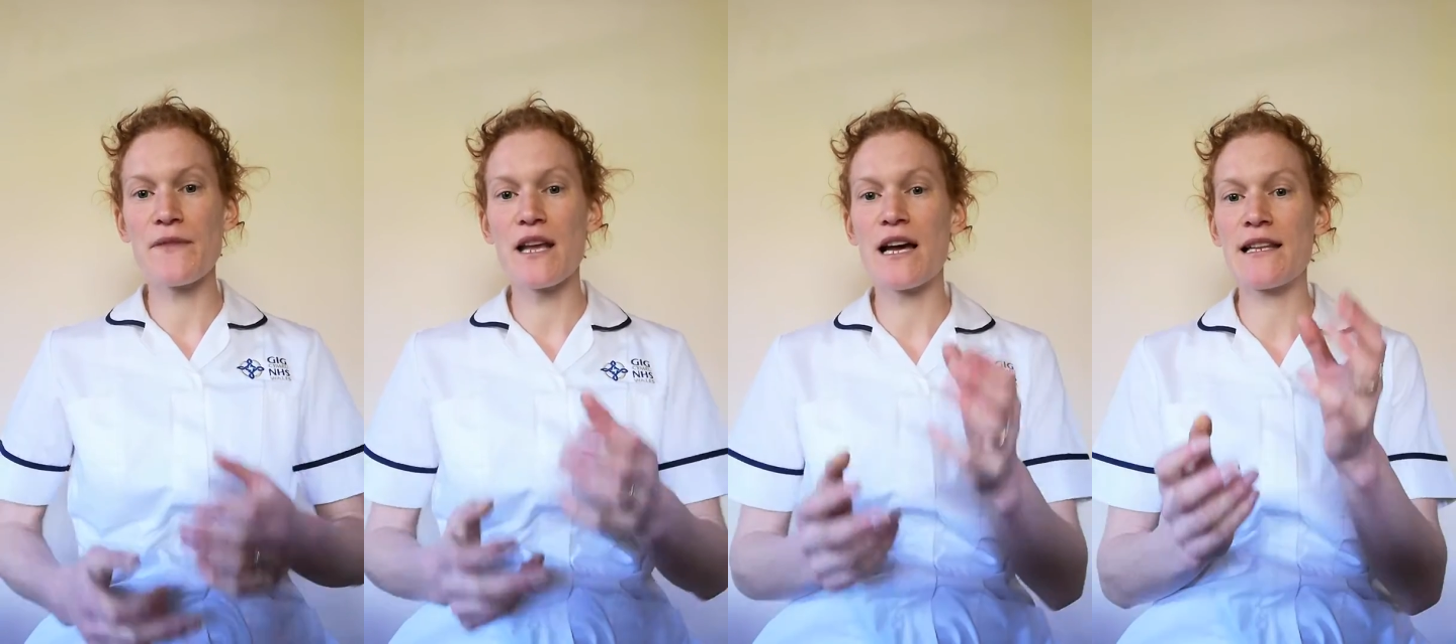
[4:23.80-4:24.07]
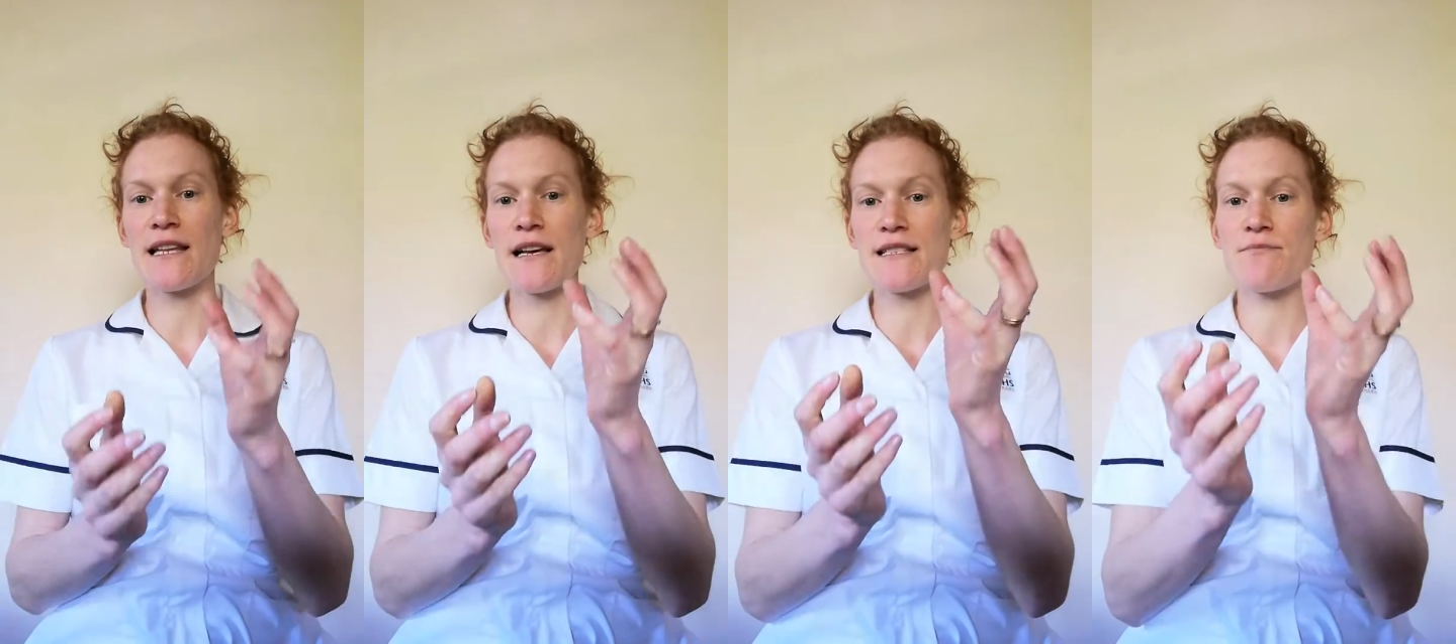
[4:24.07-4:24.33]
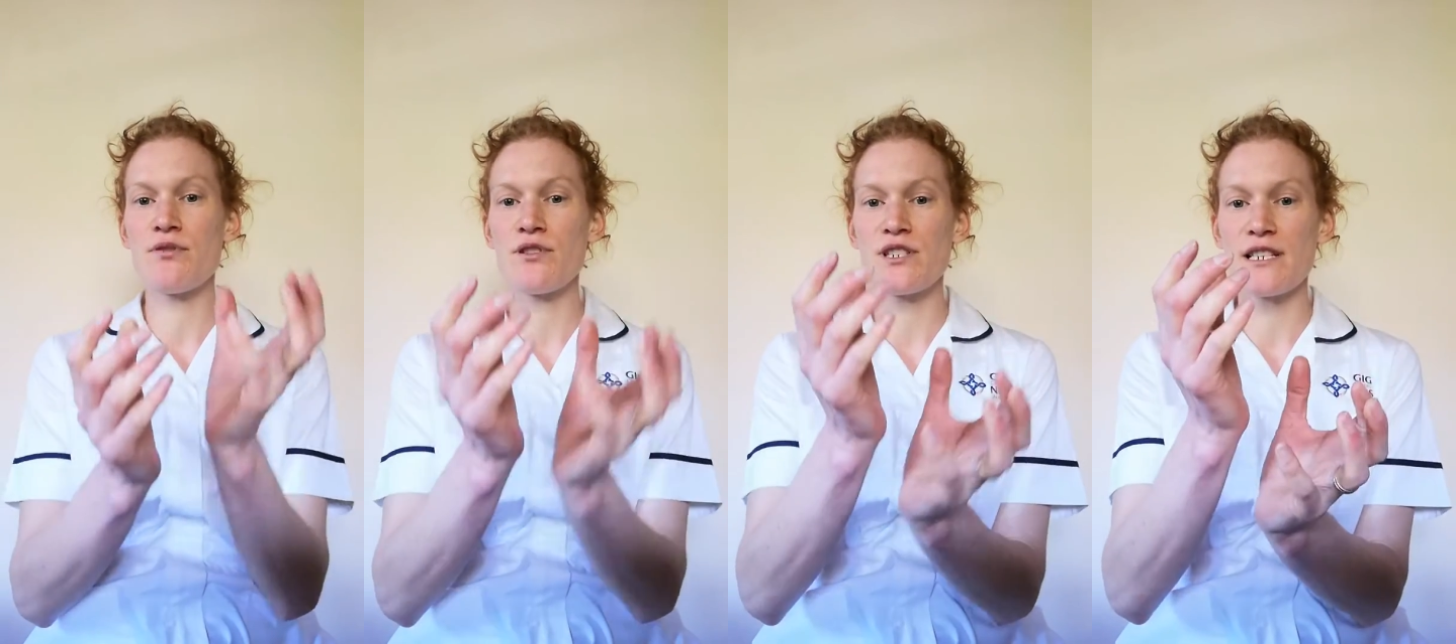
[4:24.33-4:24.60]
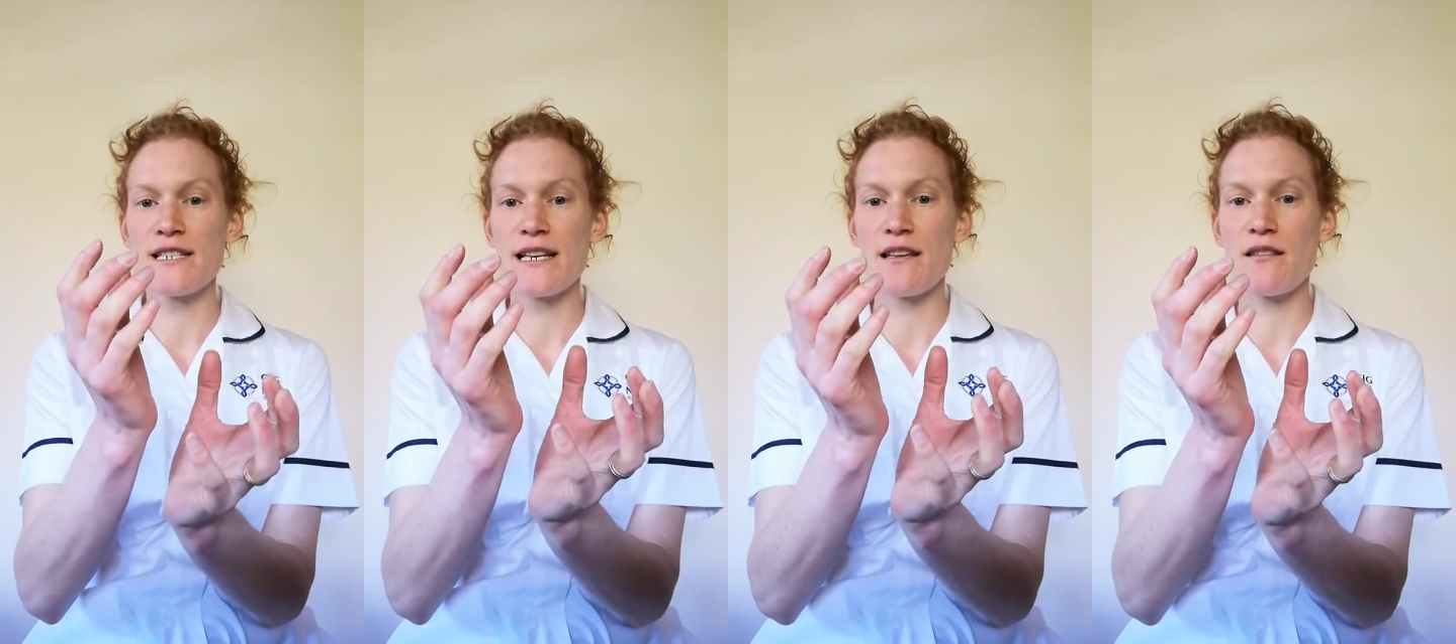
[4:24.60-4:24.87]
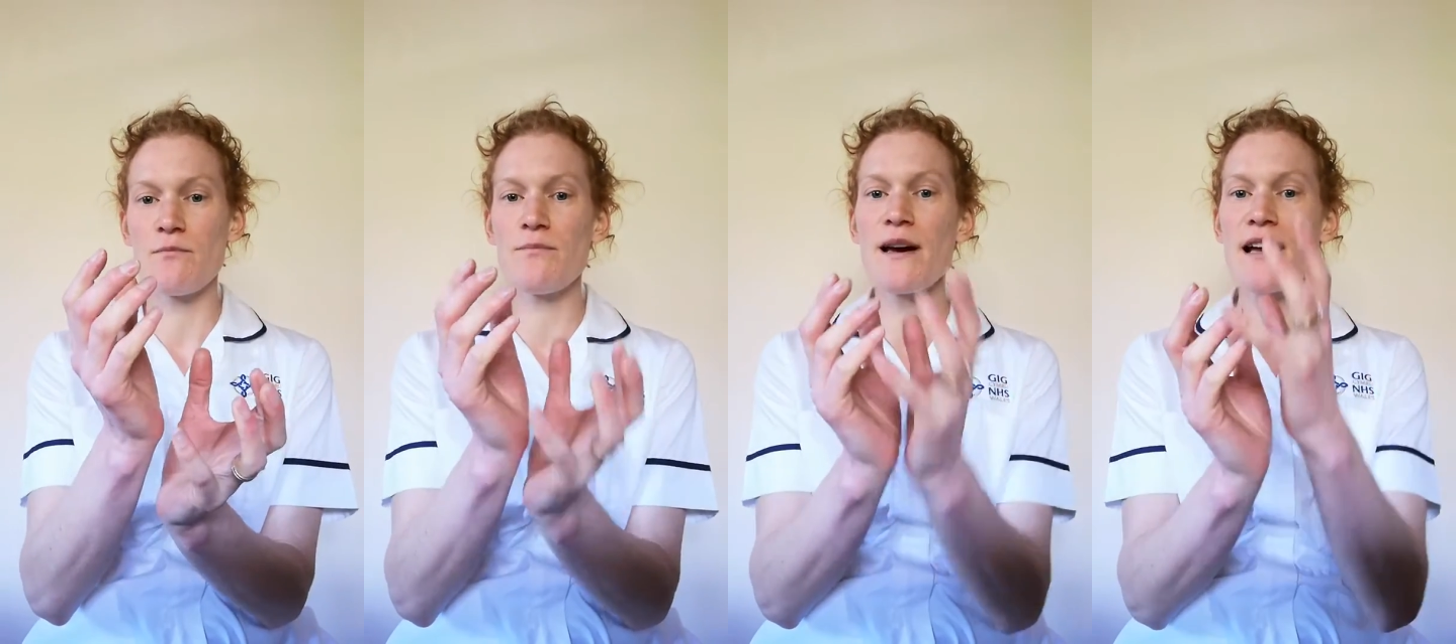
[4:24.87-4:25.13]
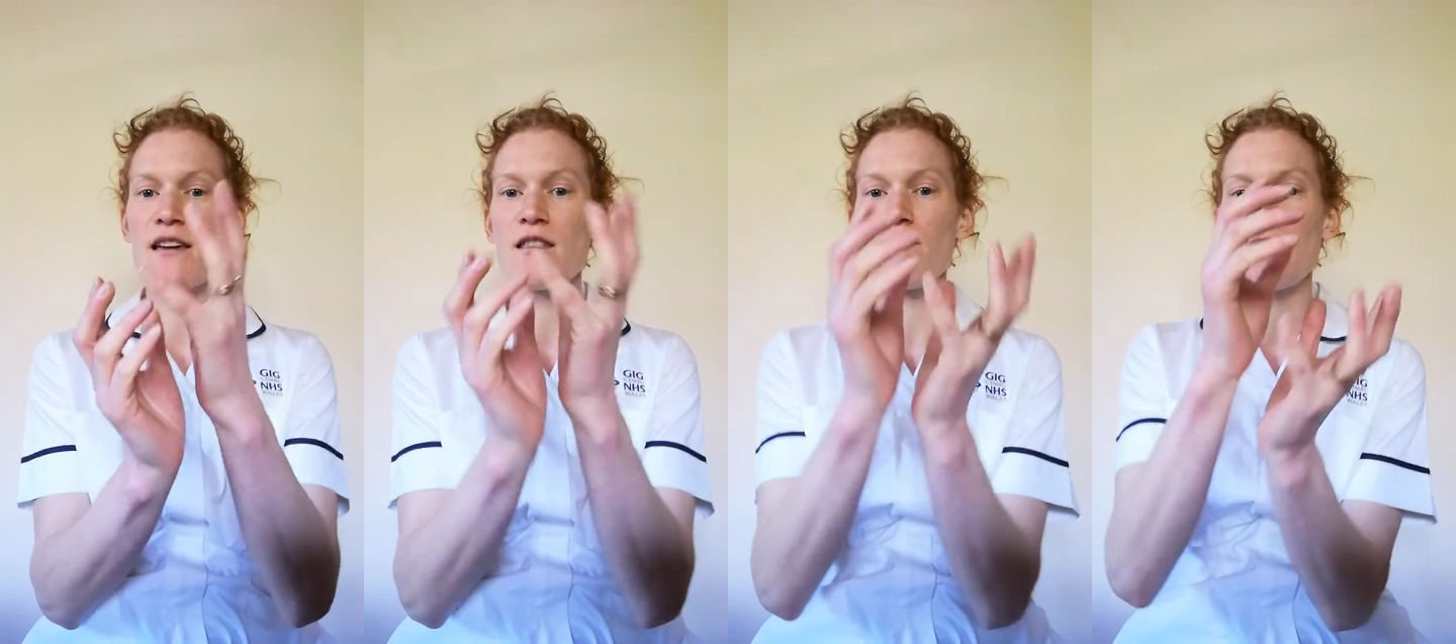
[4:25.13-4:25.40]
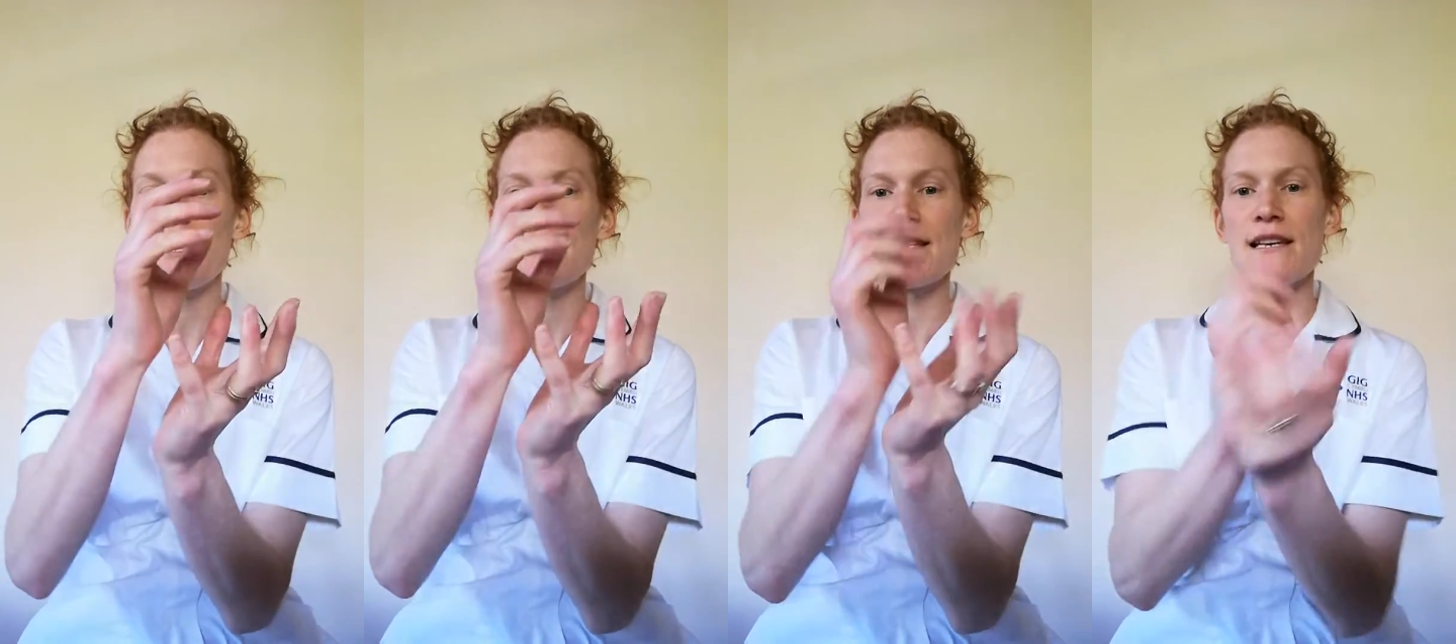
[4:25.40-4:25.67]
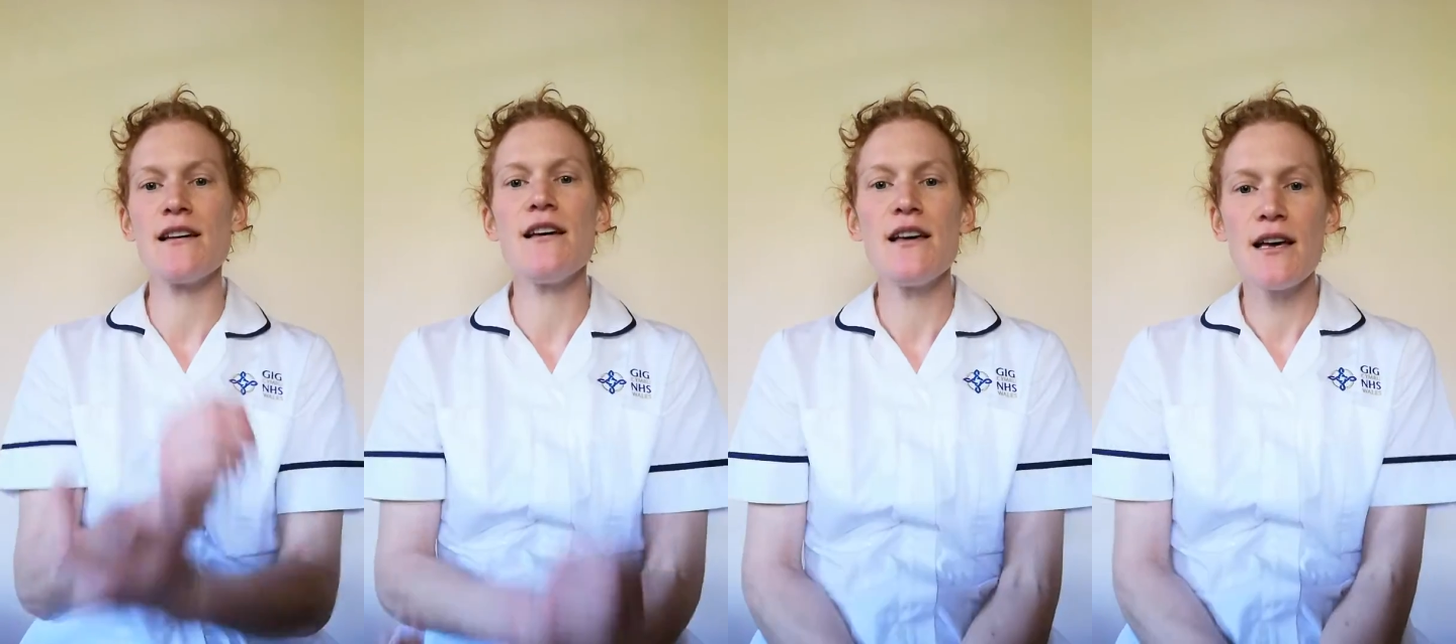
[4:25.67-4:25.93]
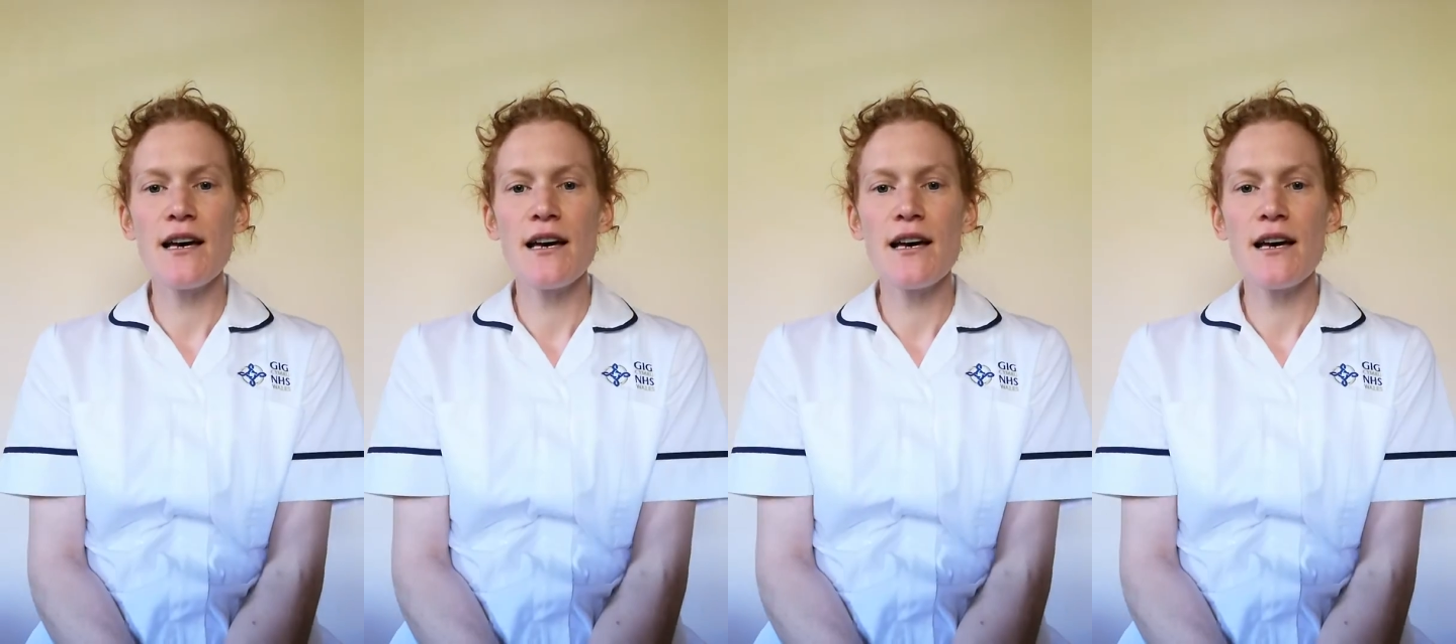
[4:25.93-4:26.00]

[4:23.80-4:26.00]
and that's pushing down the back of the bladder,